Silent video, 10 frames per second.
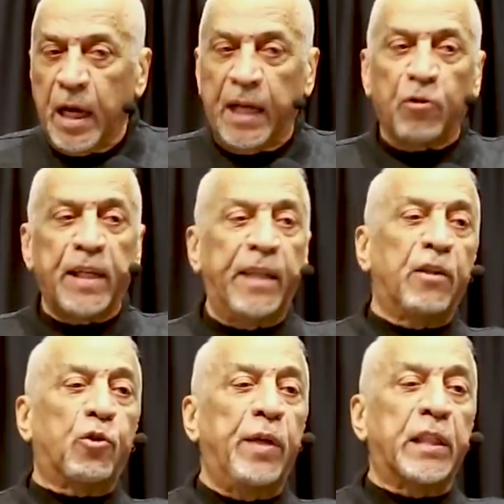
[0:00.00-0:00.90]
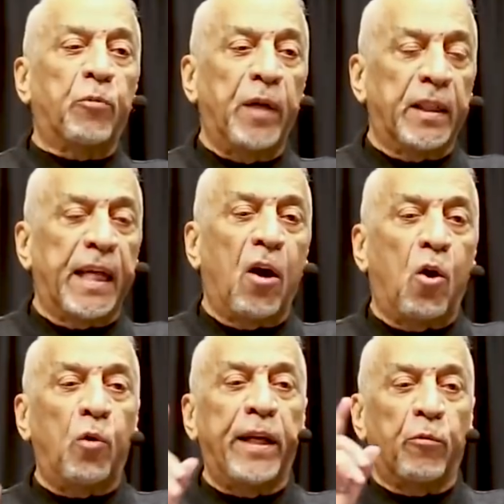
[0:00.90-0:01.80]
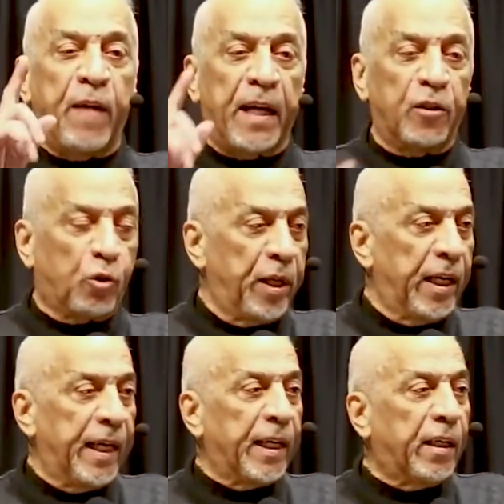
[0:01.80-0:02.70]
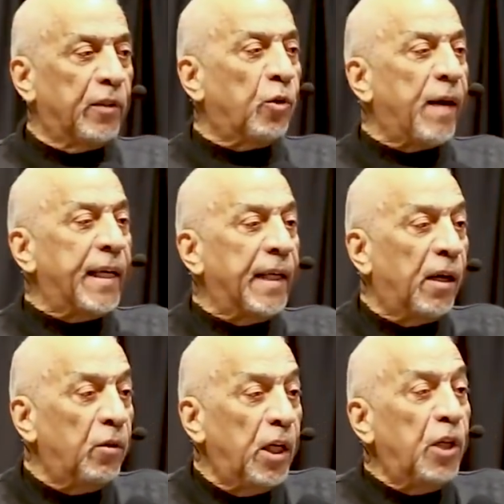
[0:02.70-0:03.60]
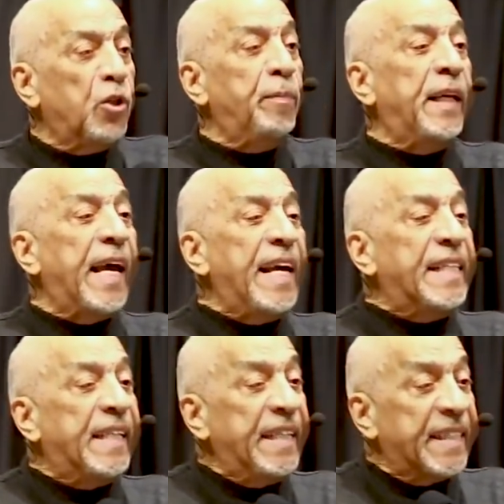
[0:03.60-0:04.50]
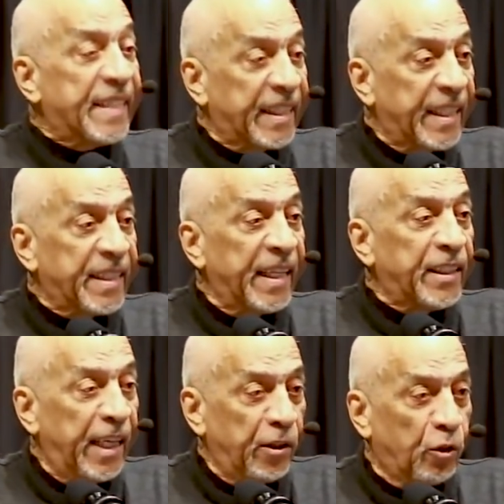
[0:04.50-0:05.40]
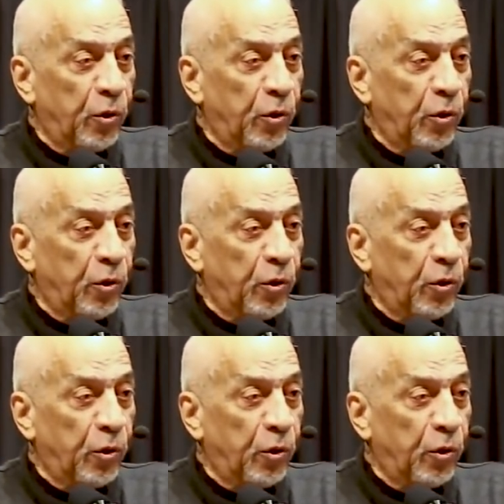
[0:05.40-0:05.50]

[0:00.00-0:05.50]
And those Indian treaties are really, the only valid treaty in the country right now should be the 1866 Indian